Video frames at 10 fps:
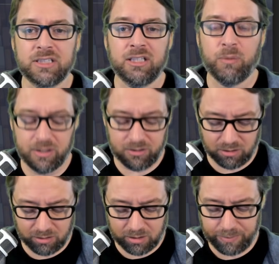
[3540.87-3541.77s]
thing you want to
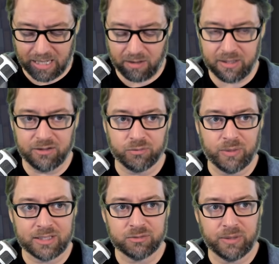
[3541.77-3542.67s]
learn about is
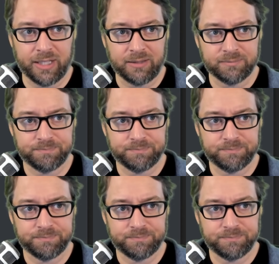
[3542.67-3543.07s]
RexRay.